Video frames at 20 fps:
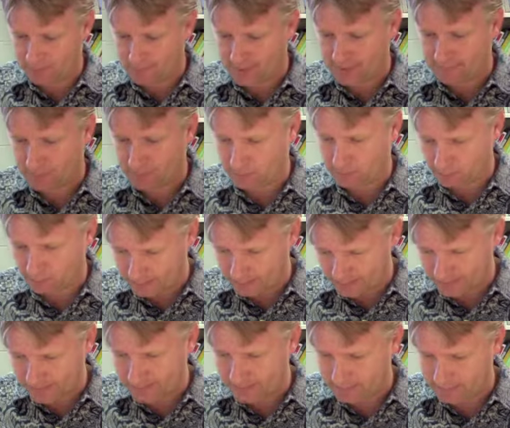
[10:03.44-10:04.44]
where you're having to
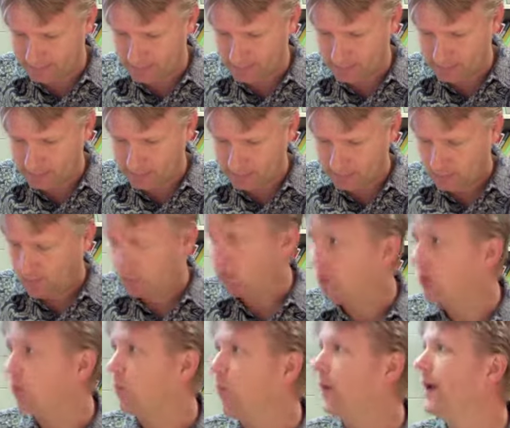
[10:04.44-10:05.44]
look at them,
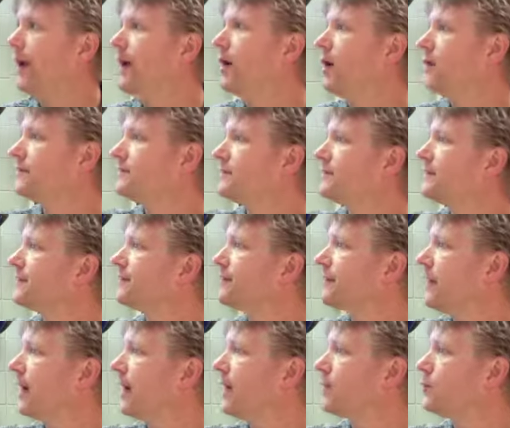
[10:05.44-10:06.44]
or way off to the
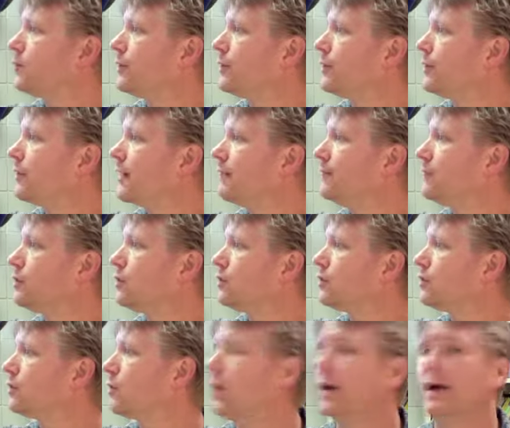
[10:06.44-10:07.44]
side where you're having to
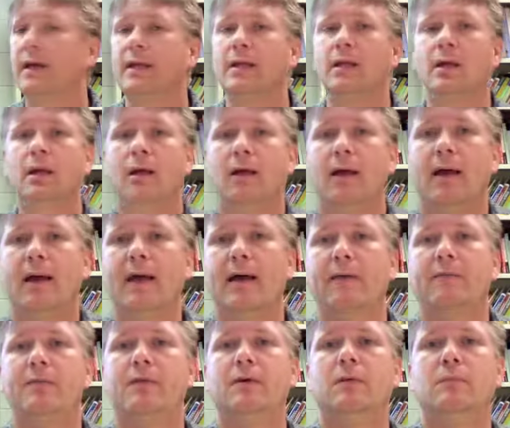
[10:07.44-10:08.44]
look away.
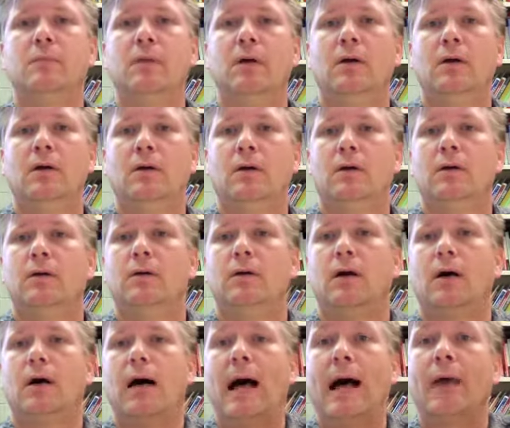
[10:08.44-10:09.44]
Have them,
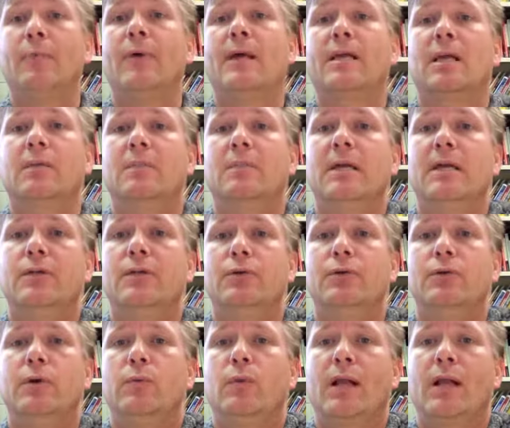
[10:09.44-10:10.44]
I
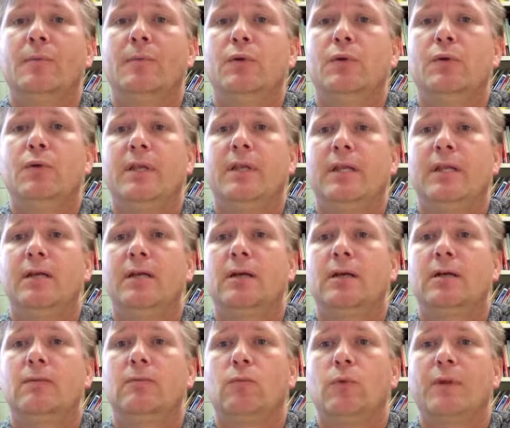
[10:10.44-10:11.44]
recommend doing what I'm doing
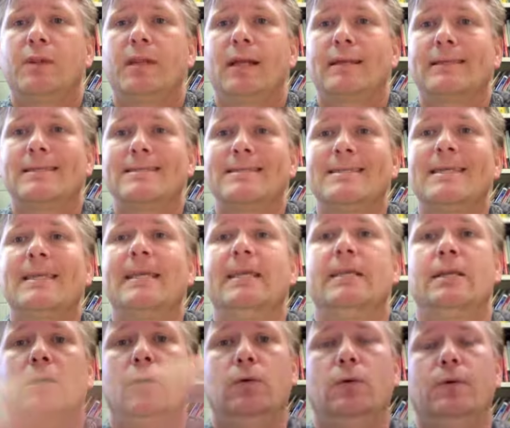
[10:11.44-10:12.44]
here with like a
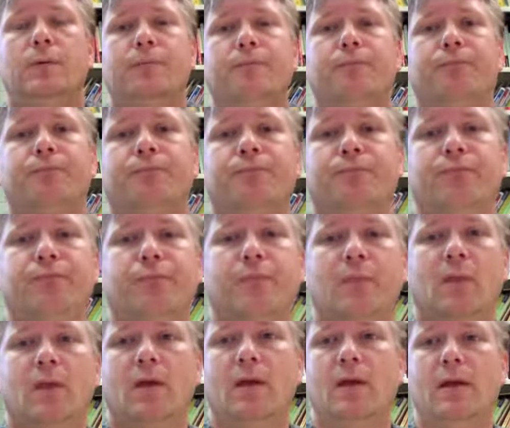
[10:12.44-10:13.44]
sticky note,
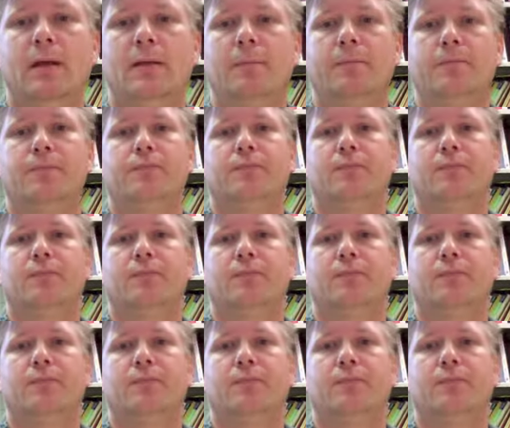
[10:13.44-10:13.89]
okay,